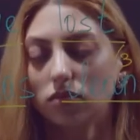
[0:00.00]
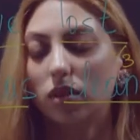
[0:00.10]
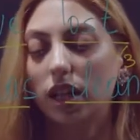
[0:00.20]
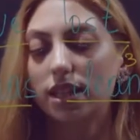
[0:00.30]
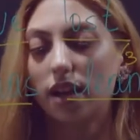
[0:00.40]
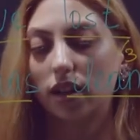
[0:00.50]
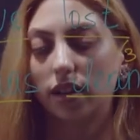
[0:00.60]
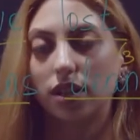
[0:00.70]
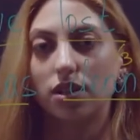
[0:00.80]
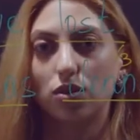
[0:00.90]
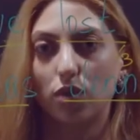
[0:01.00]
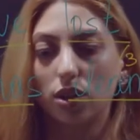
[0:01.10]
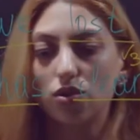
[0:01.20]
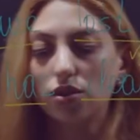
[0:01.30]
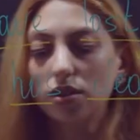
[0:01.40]
Let's highlight the
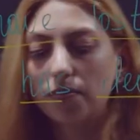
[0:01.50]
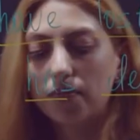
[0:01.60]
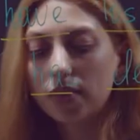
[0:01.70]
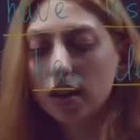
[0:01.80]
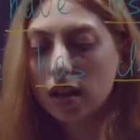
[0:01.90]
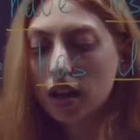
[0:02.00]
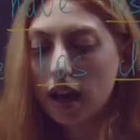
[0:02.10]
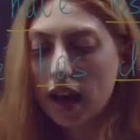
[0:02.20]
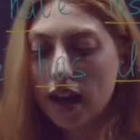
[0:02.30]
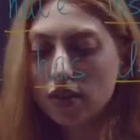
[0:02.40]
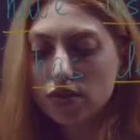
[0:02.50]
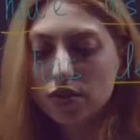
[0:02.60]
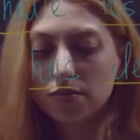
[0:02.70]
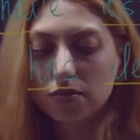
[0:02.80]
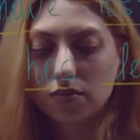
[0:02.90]
structure.
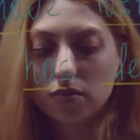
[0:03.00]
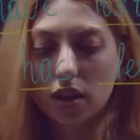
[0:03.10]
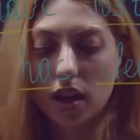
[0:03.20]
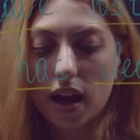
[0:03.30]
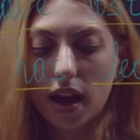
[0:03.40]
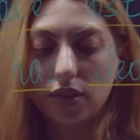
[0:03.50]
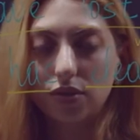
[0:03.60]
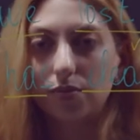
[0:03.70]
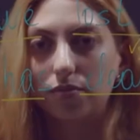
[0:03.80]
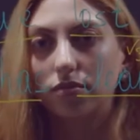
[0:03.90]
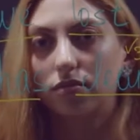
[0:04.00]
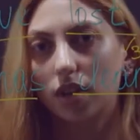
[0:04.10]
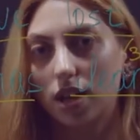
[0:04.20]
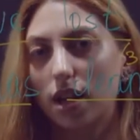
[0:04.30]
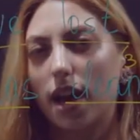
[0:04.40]
Has, had.
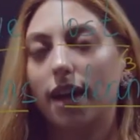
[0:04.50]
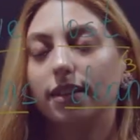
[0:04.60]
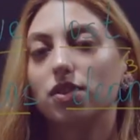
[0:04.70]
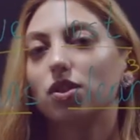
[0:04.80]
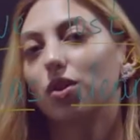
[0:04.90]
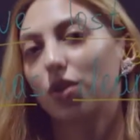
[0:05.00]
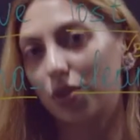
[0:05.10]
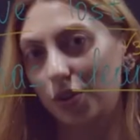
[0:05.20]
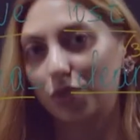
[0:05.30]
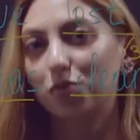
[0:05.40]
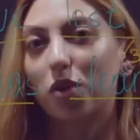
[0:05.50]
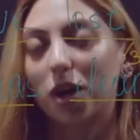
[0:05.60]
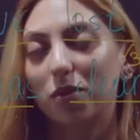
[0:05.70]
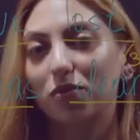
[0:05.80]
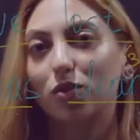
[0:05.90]
Had is the third
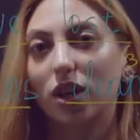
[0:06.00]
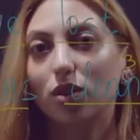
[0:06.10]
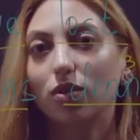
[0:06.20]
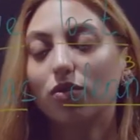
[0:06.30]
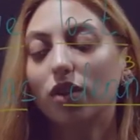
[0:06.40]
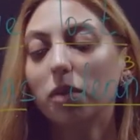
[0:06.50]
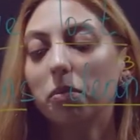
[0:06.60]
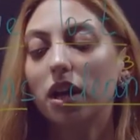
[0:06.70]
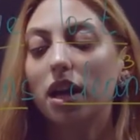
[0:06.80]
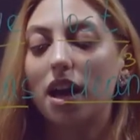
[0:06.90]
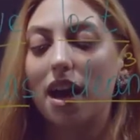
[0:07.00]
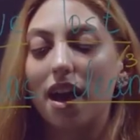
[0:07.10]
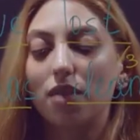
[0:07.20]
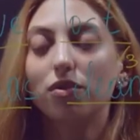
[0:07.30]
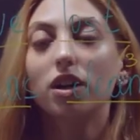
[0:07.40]
form of irregular verb.
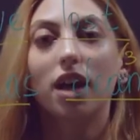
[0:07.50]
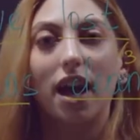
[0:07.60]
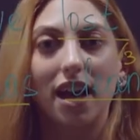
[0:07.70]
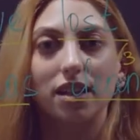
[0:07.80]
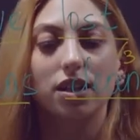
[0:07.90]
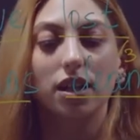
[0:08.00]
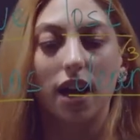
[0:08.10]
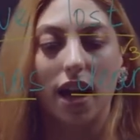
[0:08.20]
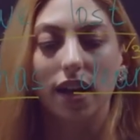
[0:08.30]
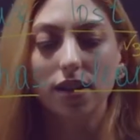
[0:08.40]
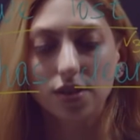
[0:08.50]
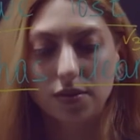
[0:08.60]
Have, had, had.